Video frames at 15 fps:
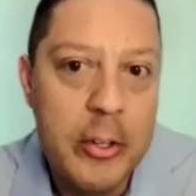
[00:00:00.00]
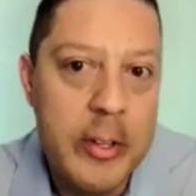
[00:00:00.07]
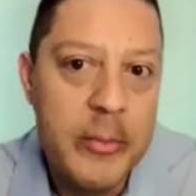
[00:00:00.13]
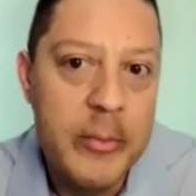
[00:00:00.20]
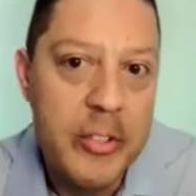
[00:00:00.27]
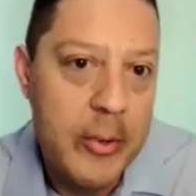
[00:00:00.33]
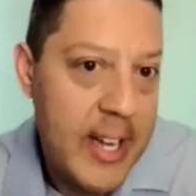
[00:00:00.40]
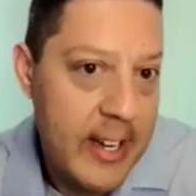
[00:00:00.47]
I
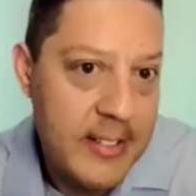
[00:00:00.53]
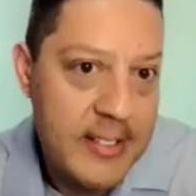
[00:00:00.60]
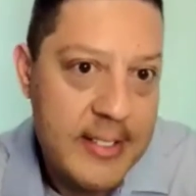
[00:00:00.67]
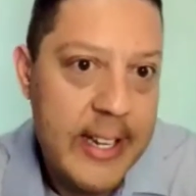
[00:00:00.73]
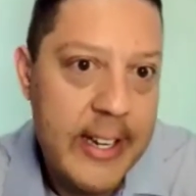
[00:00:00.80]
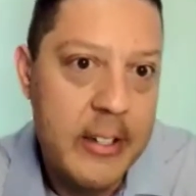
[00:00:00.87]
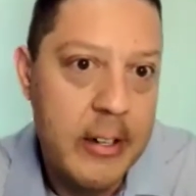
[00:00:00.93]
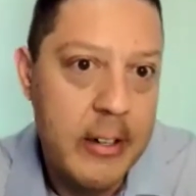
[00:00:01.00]
hold them to a
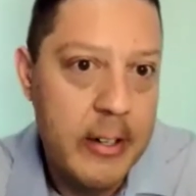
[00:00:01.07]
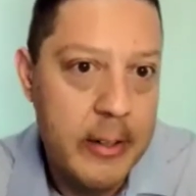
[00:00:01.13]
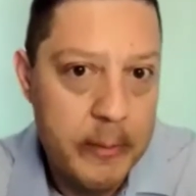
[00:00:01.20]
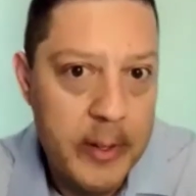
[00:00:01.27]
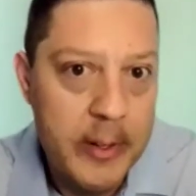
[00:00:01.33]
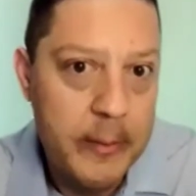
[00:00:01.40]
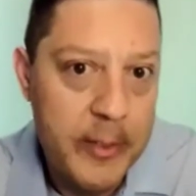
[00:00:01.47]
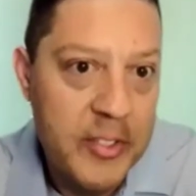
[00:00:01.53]
higher
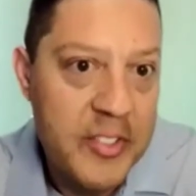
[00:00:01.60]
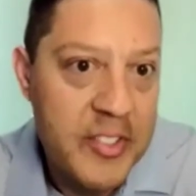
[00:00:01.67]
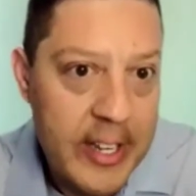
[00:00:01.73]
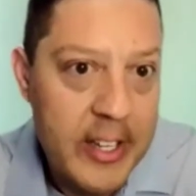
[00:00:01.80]
standard. If